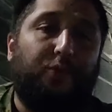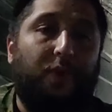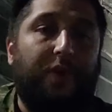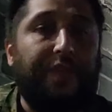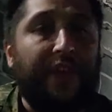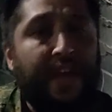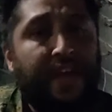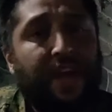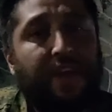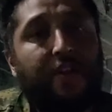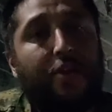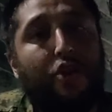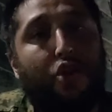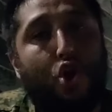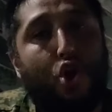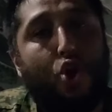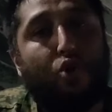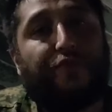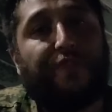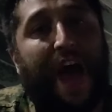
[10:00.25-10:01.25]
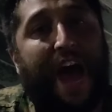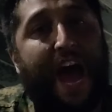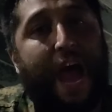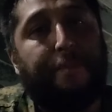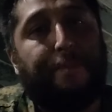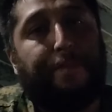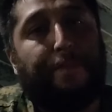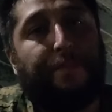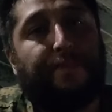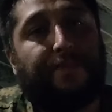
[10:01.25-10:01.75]
with, new
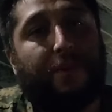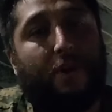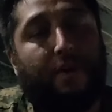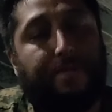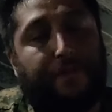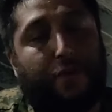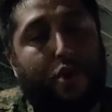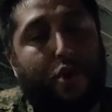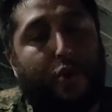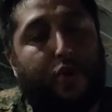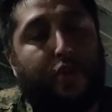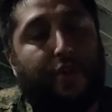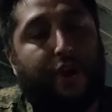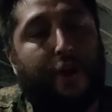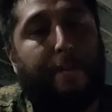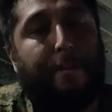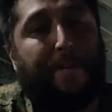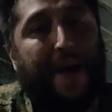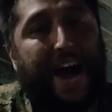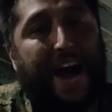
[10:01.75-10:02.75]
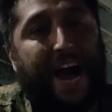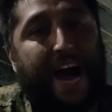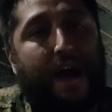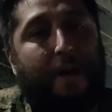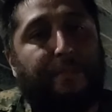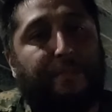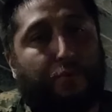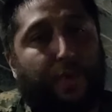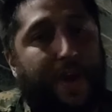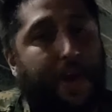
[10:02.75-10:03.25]
types of nuclear
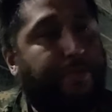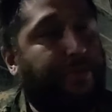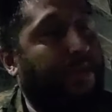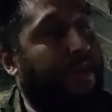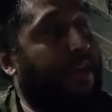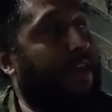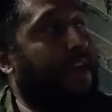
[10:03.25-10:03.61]
bombs with,